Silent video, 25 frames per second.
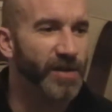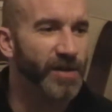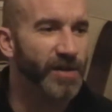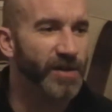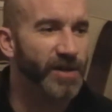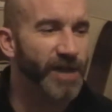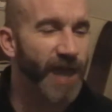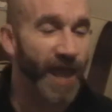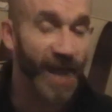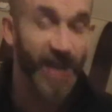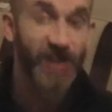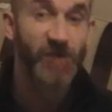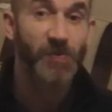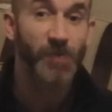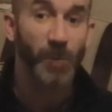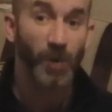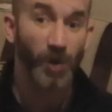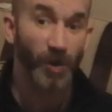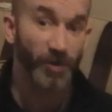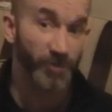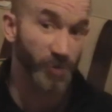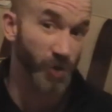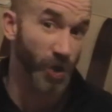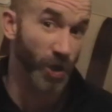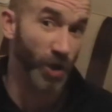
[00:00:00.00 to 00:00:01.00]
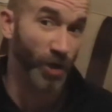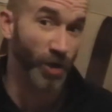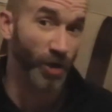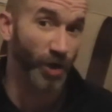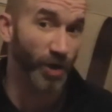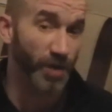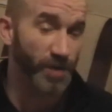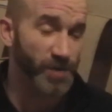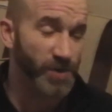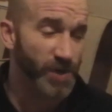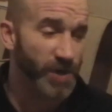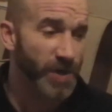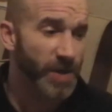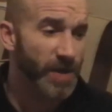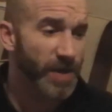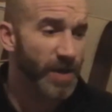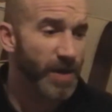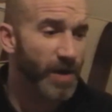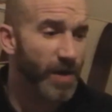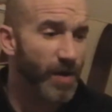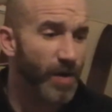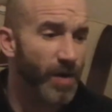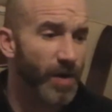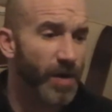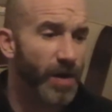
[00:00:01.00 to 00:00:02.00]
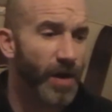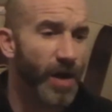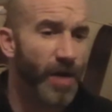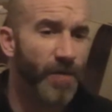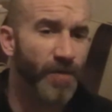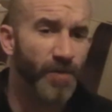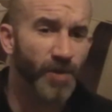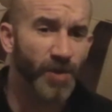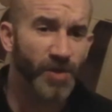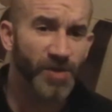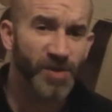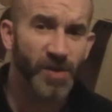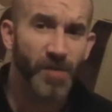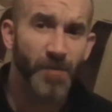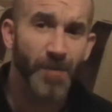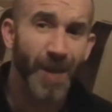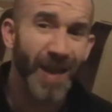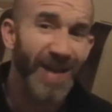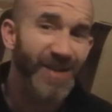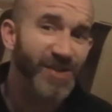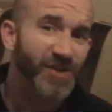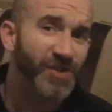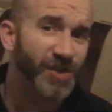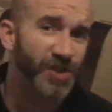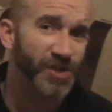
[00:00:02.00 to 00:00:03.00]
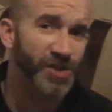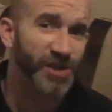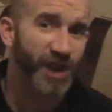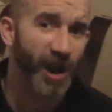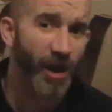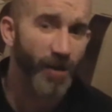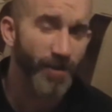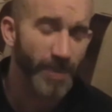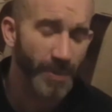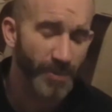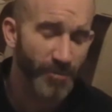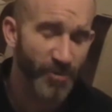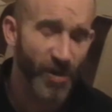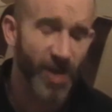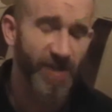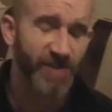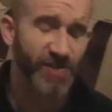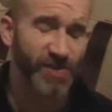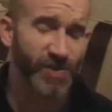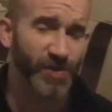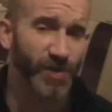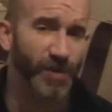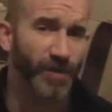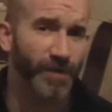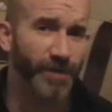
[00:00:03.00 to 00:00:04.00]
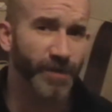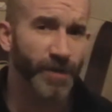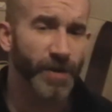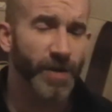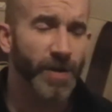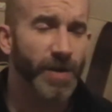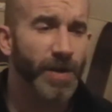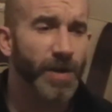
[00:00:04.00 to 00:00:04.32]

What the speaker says: casebook of Sherlock Holmes, because the best Jeremy Brett stuff